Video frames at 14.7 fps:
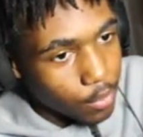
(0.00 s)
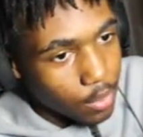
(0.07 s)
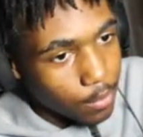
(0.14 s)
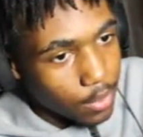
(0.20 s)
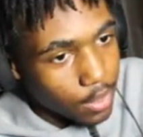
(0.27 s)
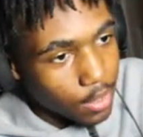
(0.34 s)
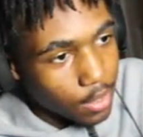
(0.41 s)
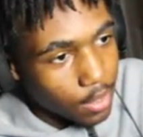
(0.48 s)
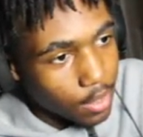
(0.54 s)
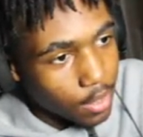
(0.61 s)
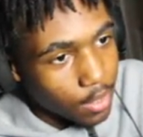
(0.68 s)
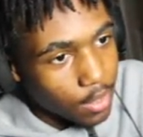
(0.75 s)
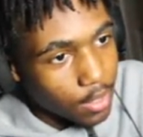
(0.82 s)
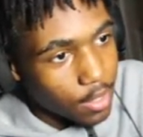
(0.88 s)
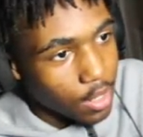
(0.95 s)
with me,
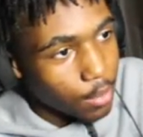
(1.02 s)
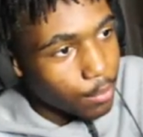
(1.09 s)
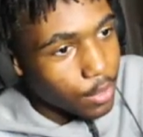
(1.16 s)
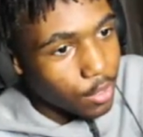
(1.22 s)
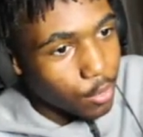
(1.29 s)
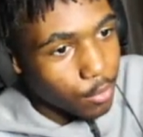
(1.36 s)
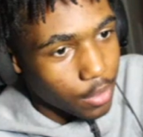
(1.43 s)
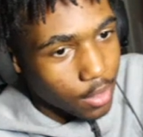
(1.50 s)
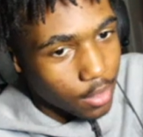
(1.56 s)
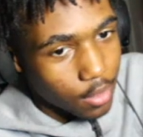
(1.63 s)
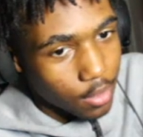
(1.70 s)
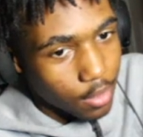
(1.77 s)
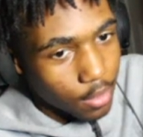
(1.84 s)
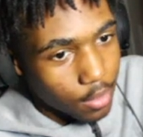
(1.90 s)
then come deal with it.